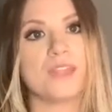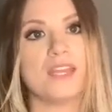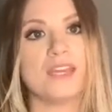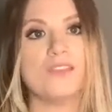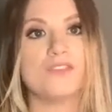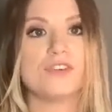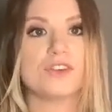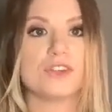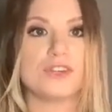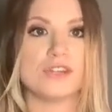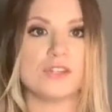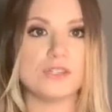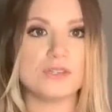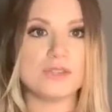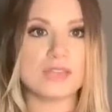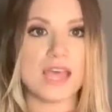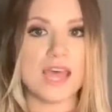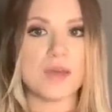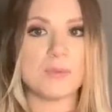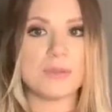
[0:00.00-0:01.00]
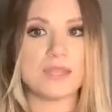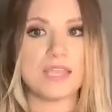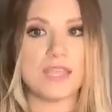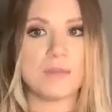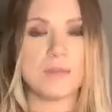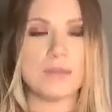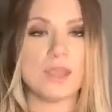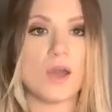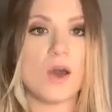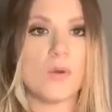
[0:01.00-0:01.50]
And if you're going to do that, we
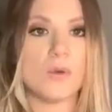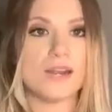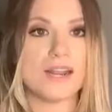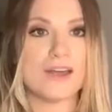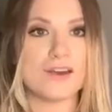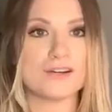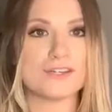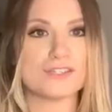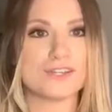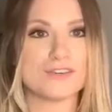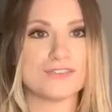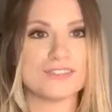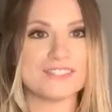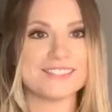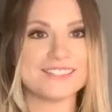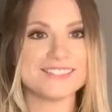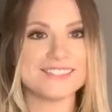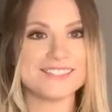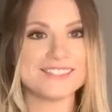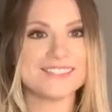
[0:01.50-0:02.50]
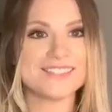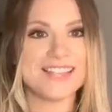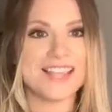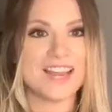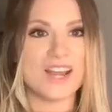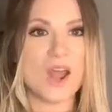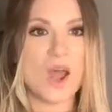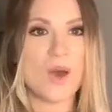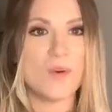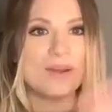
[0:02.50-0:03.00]
can't be hoeing out our services
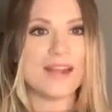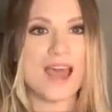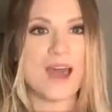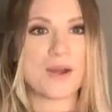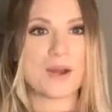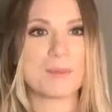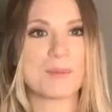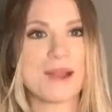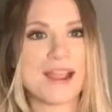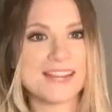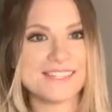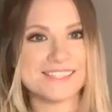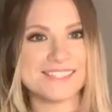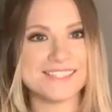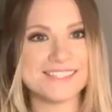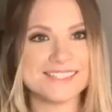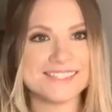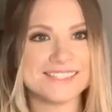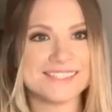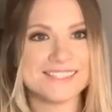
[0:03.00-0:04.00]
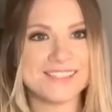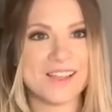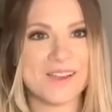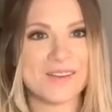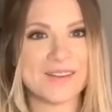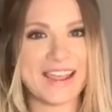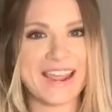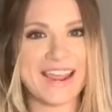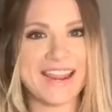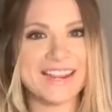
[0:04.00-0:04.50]
and hoeing out our prices,
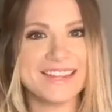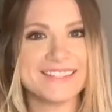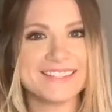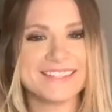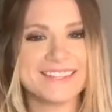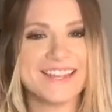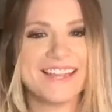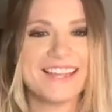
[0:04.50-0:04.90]
okay?